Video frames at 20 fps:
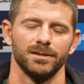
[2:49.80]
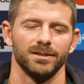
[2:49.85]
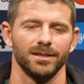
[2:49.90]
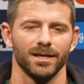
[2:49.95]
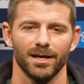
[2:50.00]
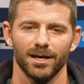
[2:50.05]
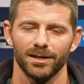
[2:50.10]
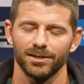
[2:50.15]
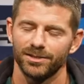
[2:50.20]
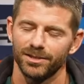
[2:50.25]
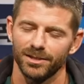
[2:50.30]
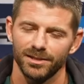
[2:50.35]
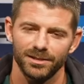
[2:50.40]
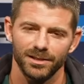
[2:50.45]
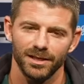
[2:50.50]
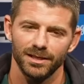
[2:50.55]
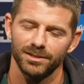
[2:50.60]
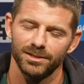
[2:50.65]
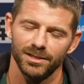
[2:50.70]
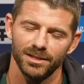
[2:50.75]
It's
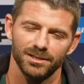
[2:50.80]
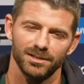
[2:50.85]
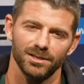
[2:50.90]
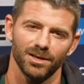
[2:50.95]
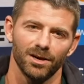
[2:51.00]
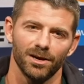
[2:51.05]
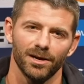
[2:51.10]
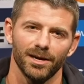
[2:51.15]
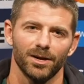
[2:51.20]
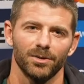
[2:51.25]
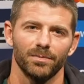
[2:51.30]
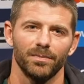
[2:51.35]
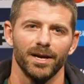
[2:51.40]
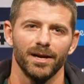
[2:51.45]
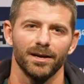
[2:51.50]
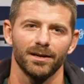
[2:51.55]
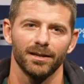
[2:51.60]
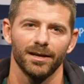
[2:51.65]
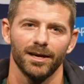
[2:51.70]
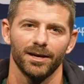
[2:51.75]
just a hard out
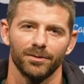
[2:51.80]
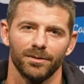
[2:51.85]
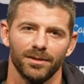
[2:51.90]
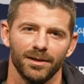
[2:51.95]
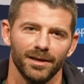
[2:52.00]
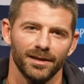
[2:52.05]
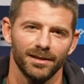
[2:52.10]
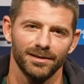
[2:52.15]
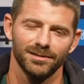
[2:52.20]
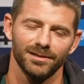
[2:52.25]
battle out there.